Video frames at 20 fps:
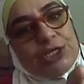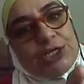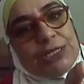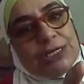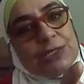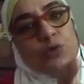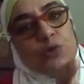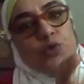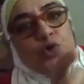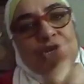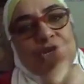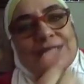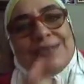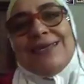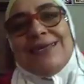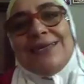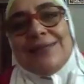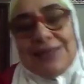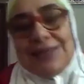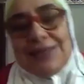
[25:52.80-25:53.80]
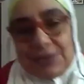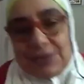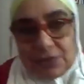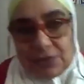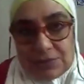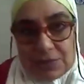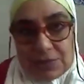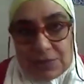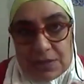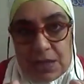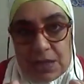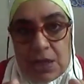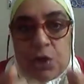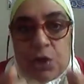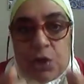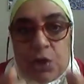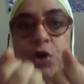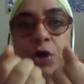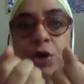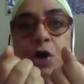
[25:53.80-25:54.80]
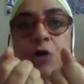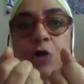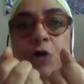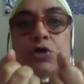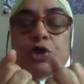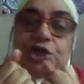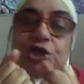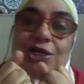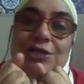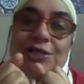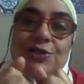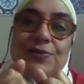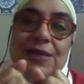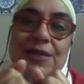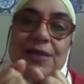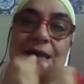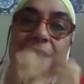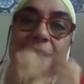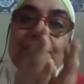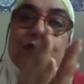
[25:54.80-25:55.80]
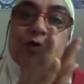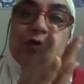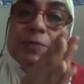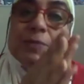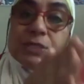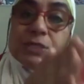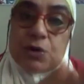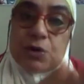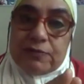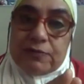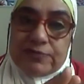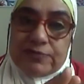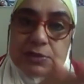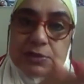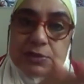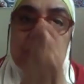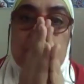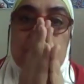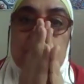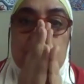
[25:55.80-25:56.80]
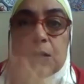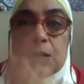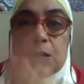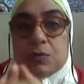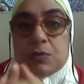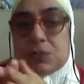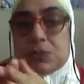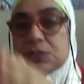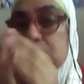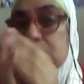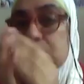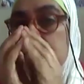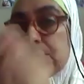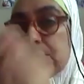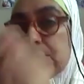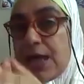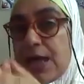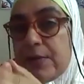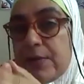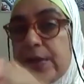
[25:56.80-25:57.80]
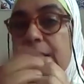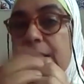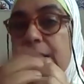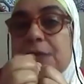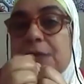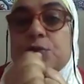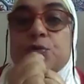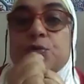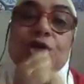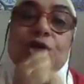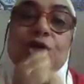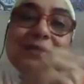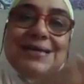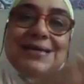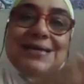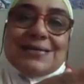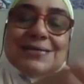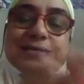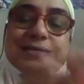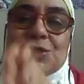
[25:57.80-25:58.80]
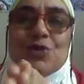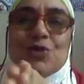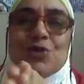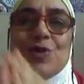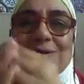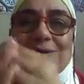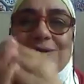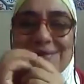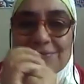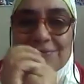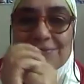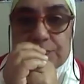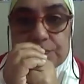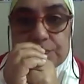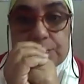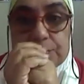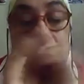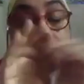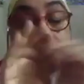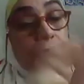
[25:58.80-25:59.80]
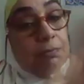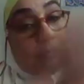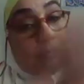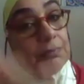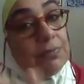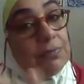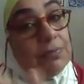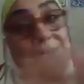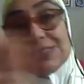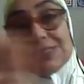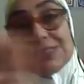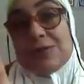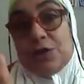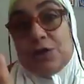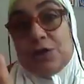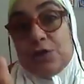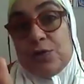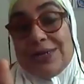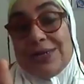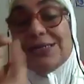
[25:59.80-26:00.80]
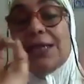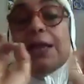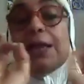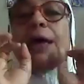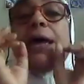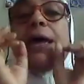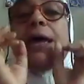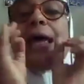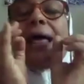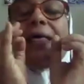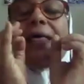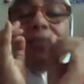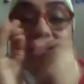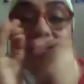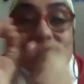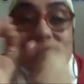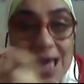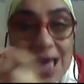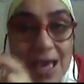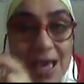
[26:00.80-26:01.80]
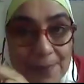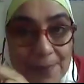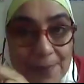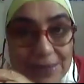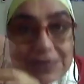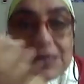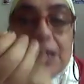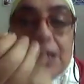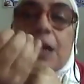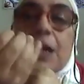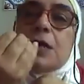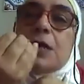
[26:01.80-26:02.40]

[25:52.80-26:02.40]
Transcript: it into shadid letter. You are going to change the ya from a soft, loose, rough into shadid, strong letter. This is not correct. This happened